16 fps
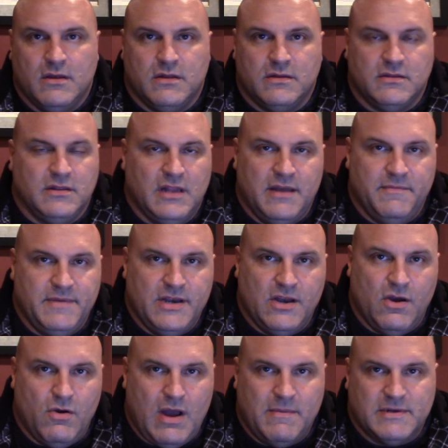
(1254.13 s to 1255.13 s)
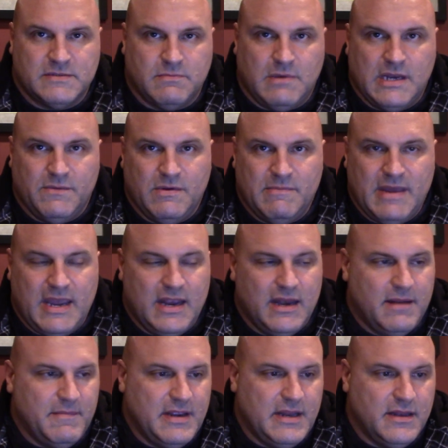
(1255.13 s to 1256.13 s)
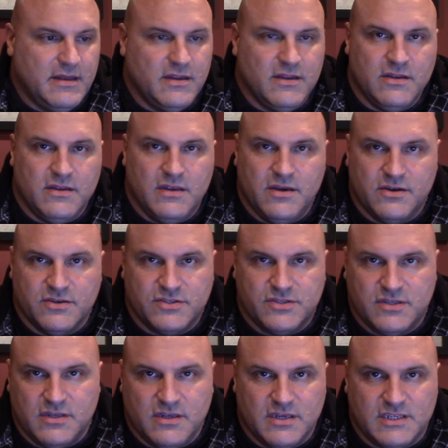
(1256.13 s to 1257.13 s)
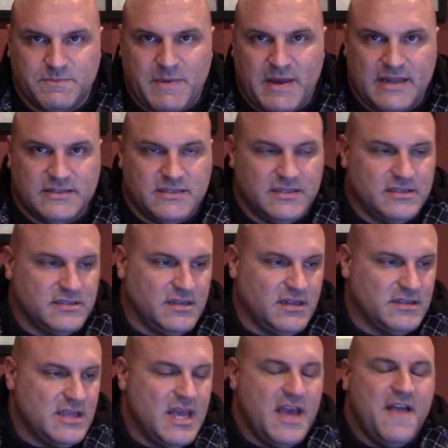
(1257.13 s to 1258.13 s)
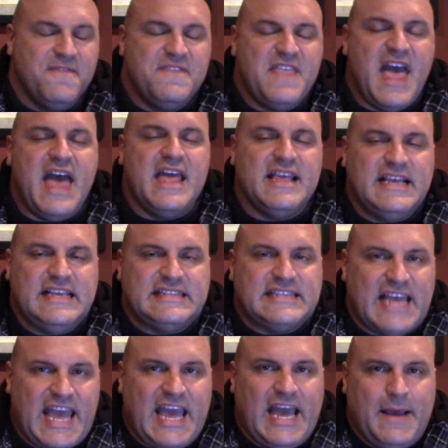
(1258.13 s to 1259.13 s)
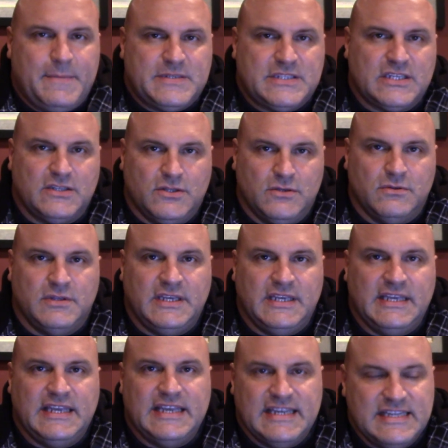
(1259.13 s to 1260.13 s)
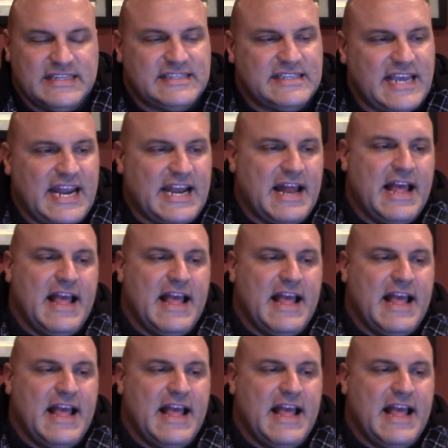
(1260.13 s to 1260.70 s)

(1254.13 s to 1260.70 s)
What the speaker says: let me know how much money we made. Here's the expenses and all. That is absolutely insane.